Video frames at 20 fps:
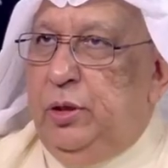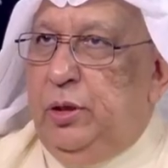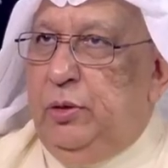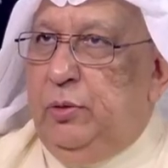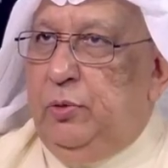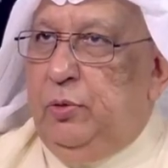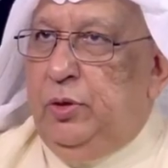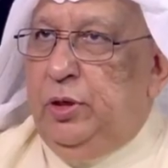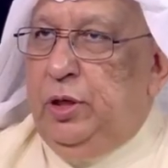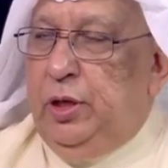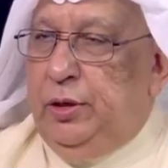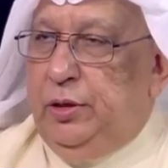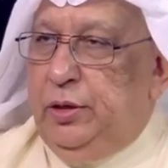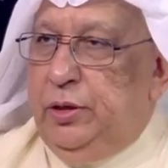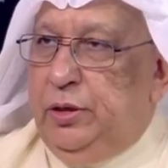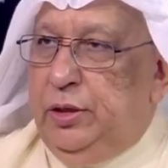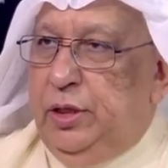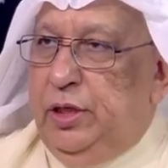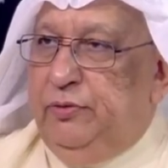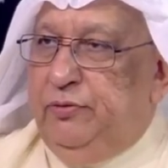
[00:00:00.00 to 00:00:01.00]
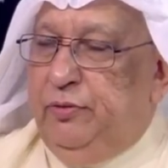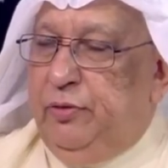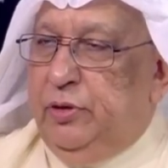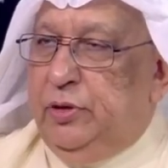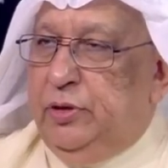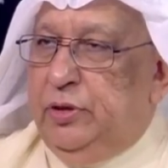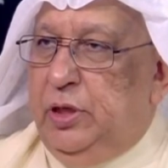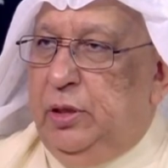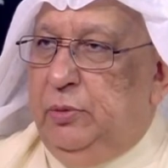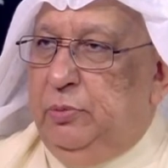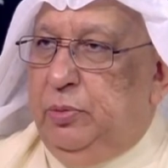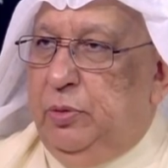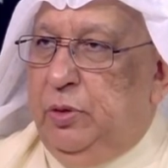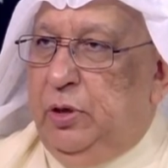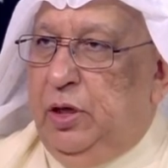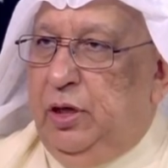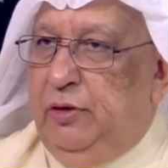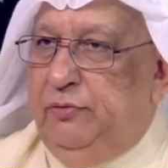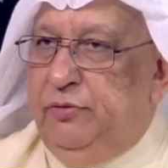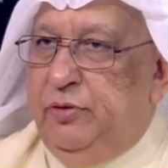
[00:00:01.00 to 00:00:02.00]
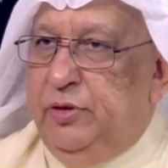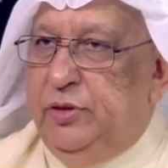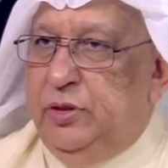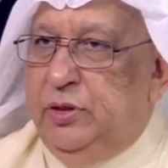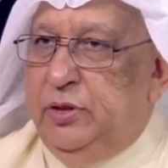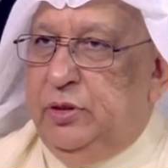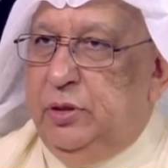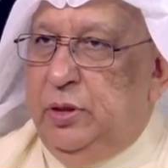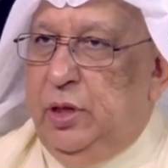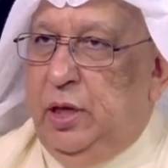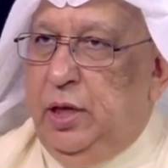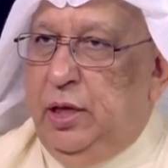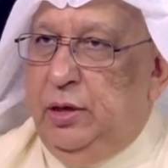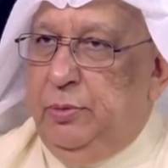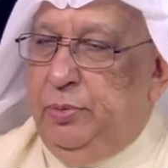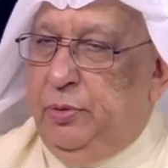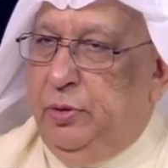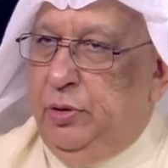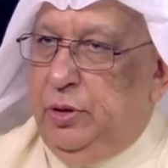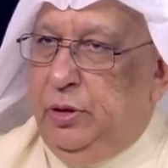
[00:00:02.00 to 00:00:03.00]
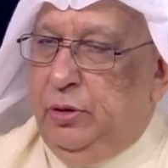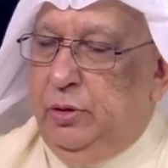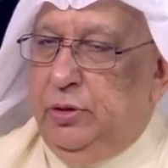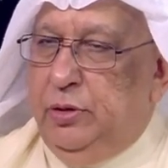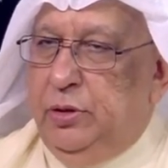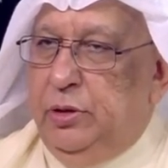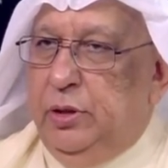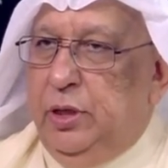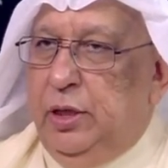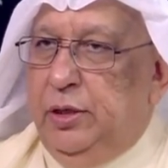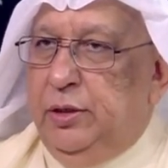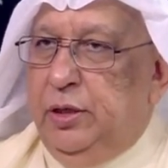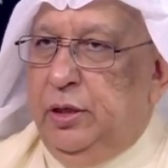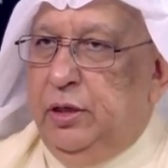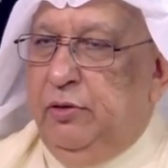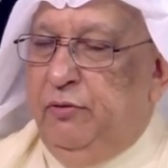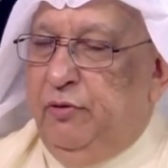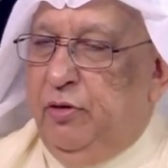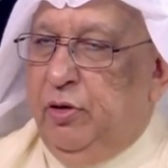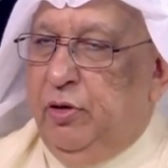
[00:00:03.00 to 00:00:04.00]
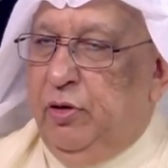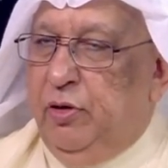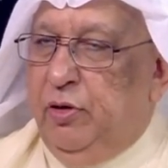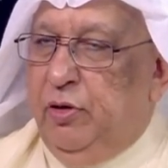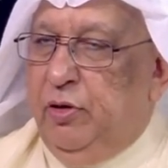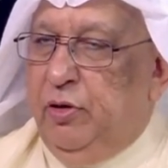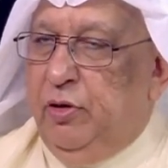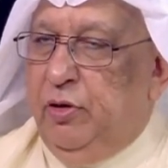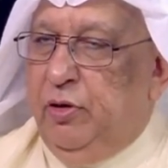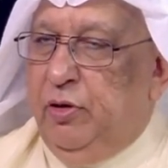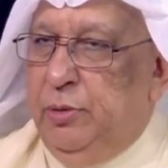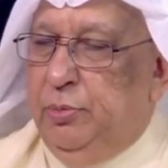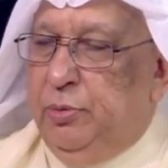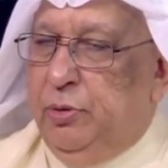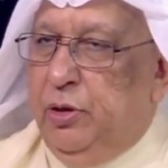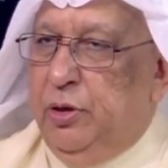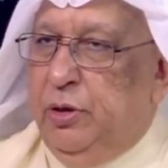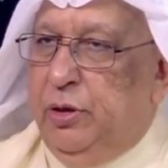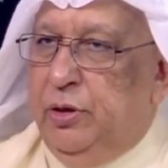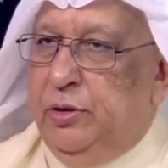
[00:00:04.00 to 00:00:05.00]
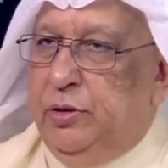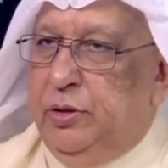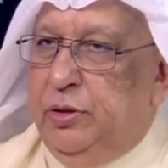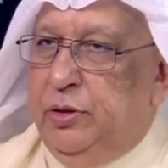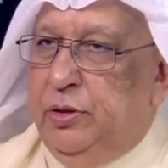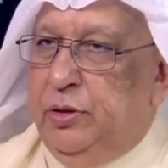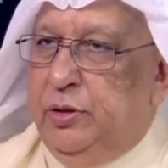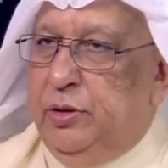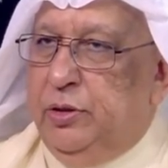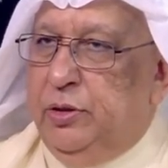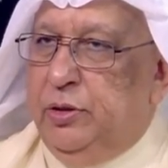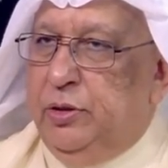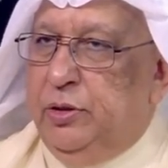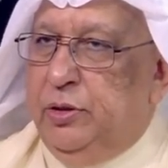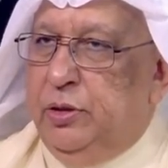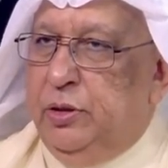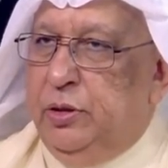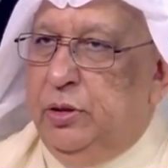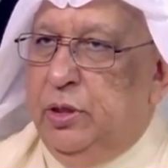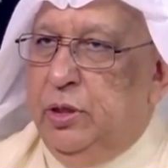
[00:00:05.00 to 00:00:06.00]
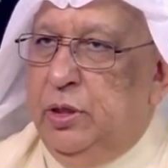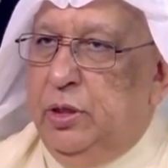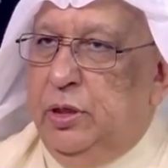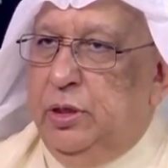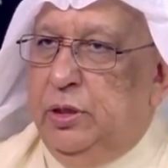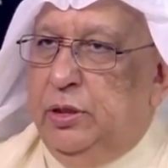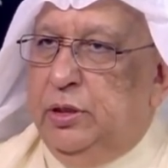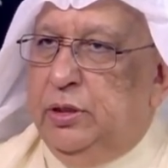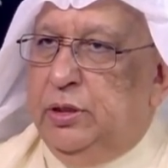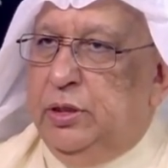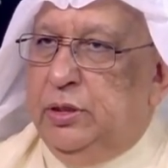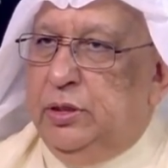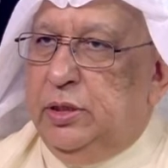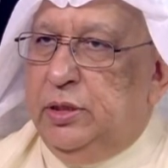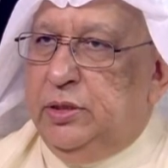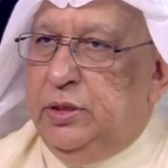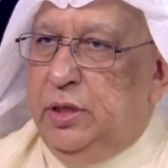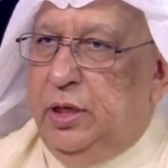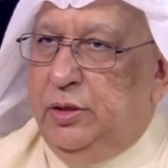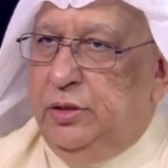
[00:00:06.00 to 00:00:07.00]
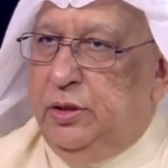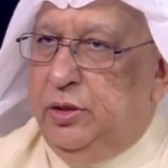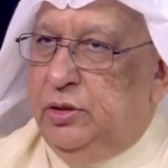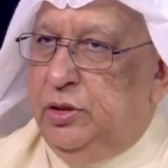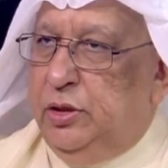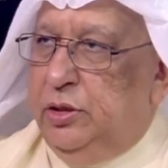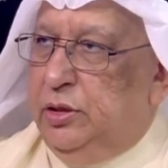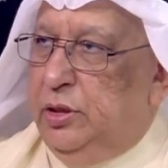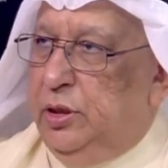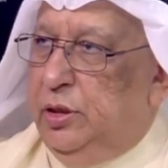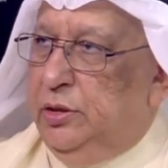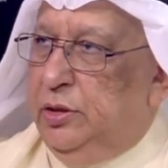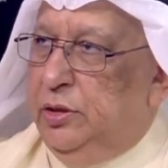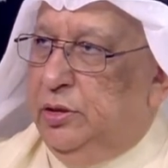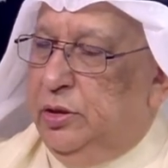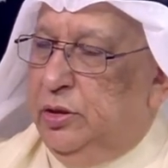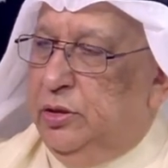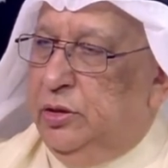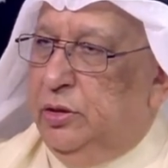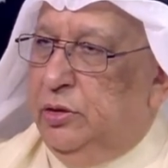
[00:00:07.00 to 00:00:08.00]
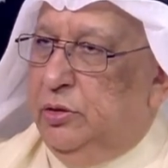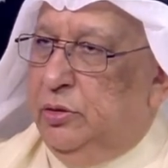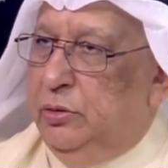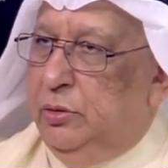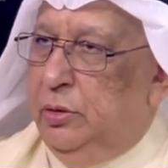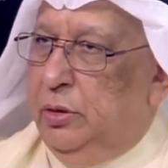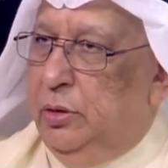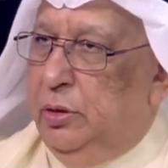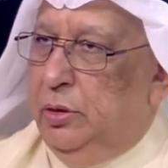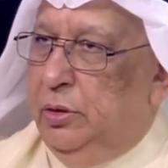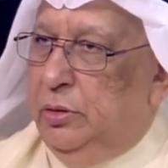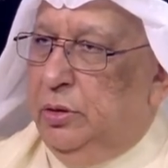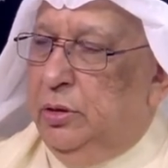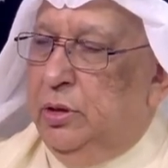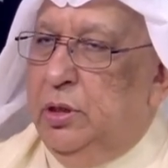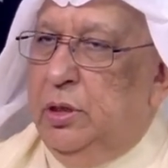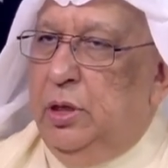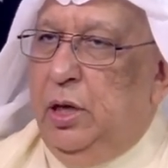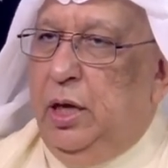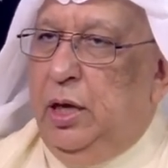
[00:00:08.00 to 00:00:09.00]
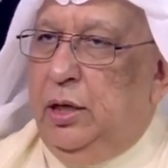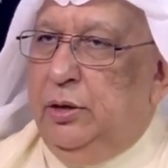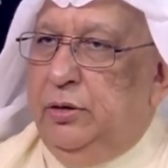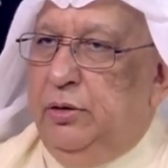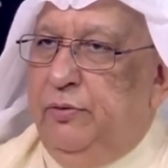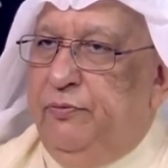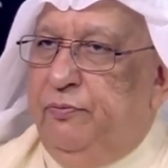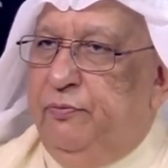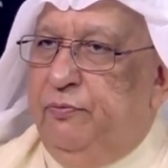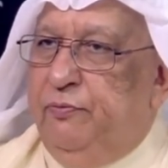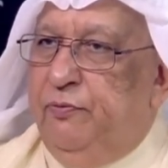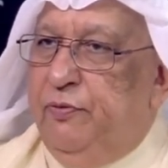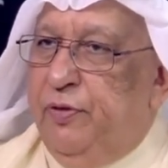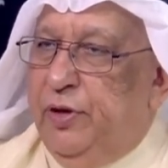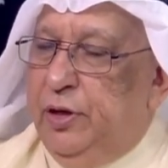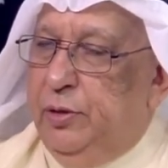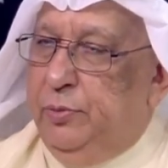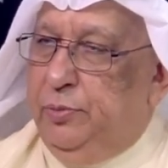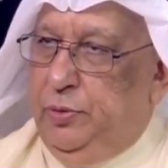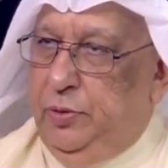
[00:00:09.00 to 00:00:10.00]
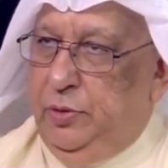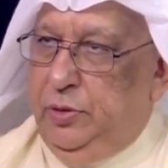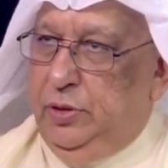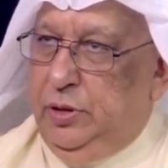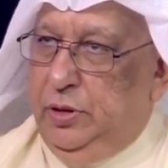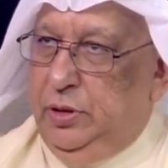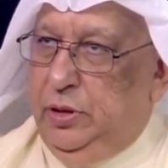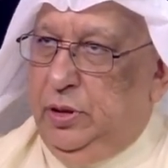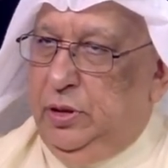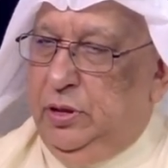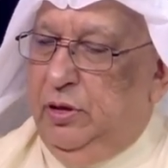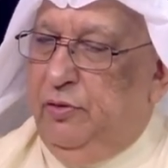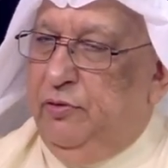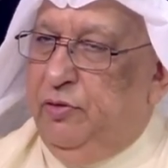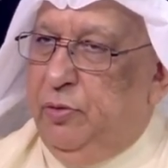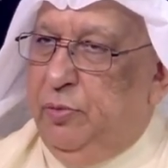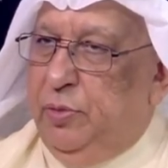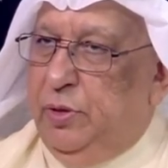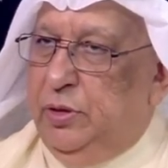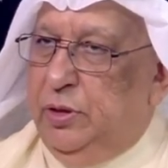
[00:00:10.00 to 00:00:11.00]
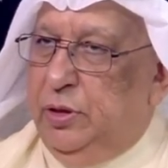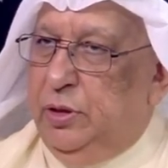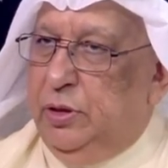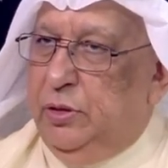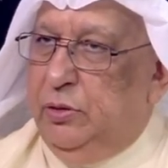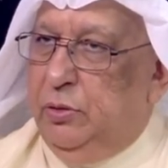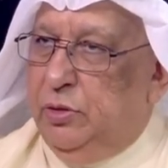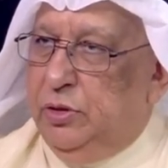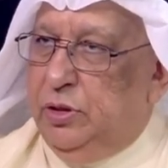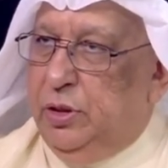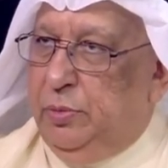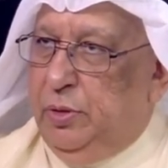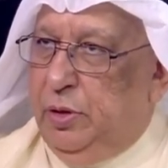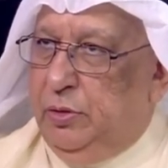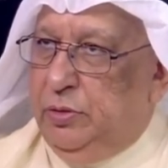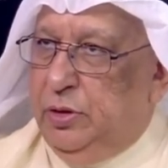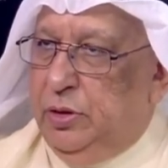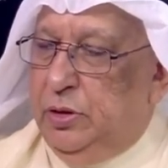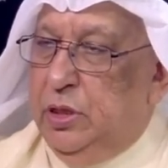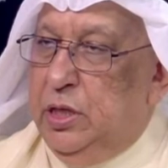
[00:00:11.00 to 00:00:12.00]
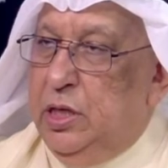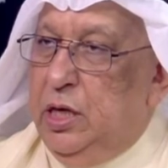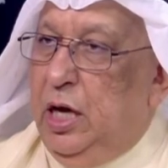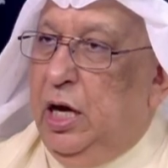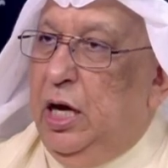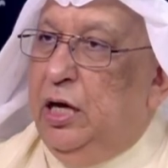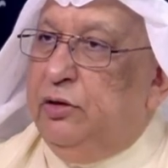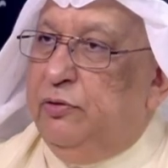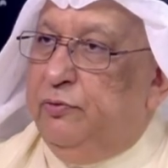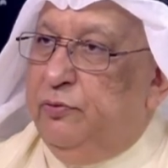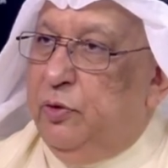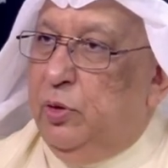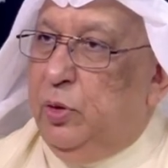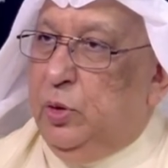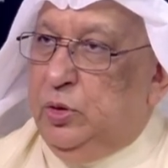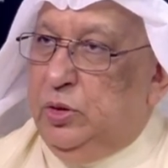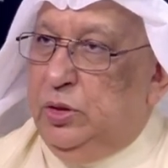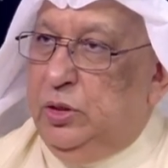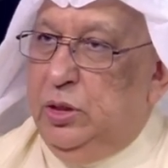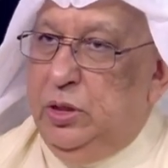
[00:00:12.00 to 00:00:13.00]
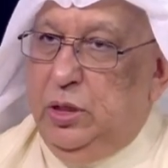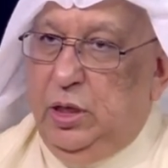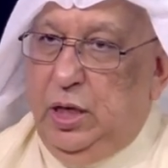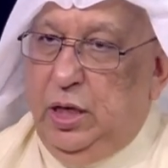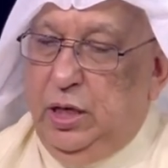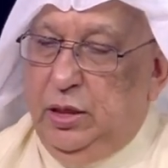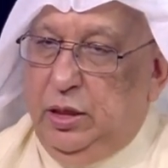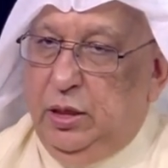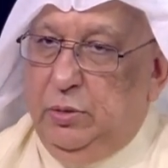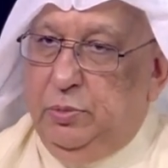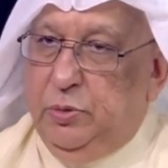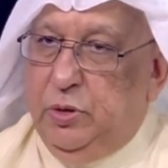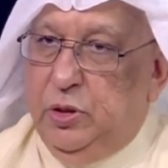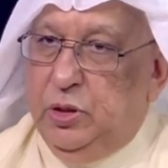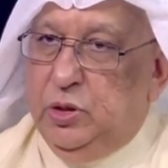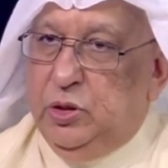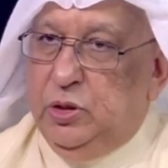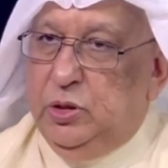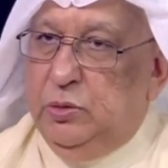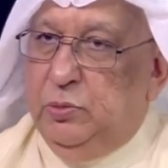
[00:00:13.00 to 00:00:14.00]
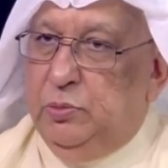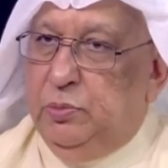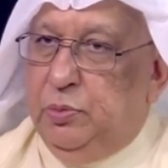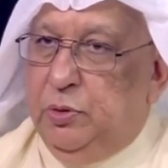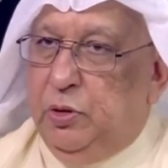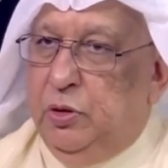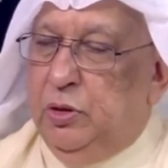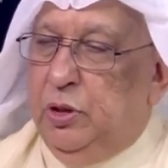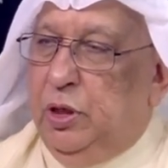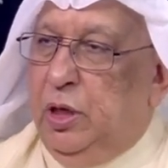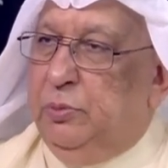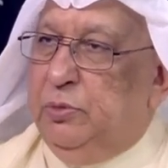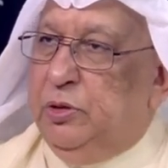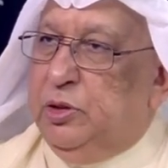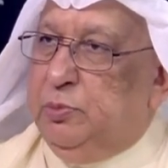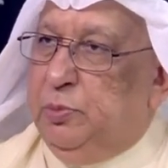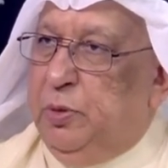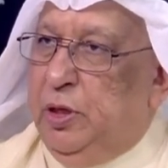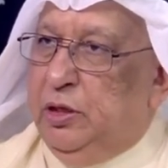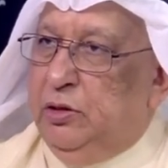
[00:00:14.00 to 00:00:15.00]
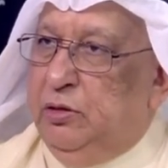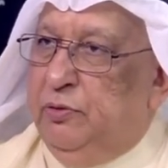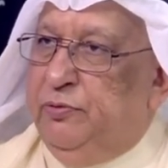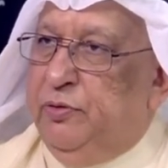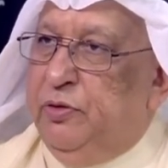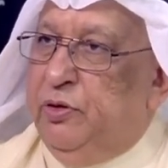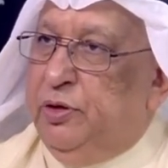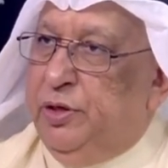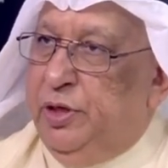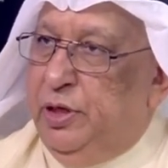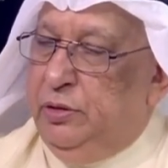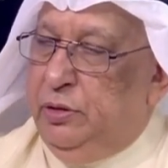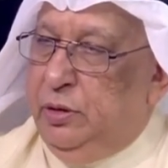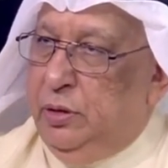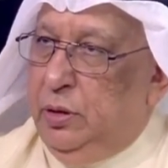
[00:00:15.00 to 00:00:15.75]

we are in Kuwait, for example, have this is a high priority, and the government has it as a high priority. This is a strategic decision to go on, and very important that everybody knows about it. And of course, I think this program is part of educating